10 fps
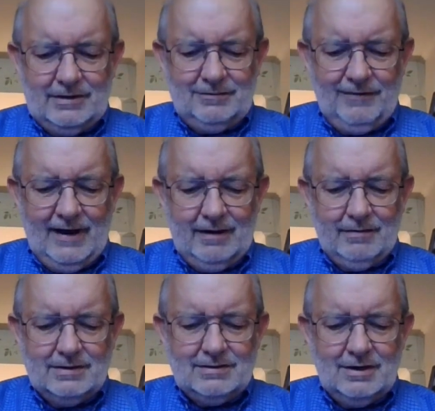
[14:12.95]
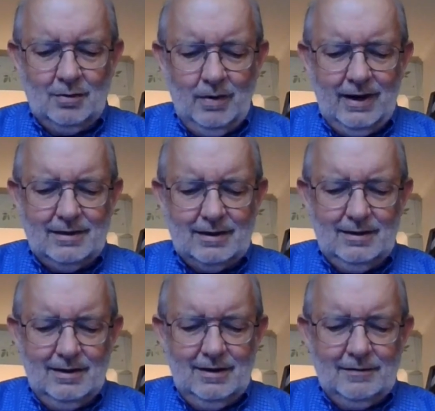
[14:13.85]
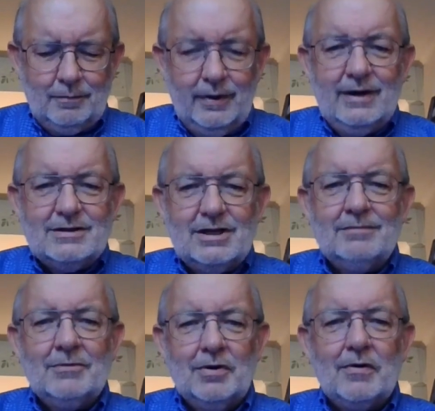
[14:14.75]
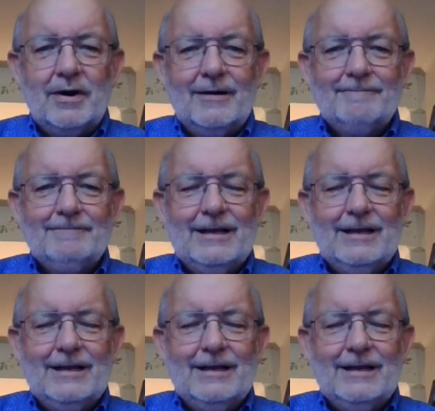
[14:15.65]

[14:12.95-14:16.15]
this virus in a way that brings Him glory.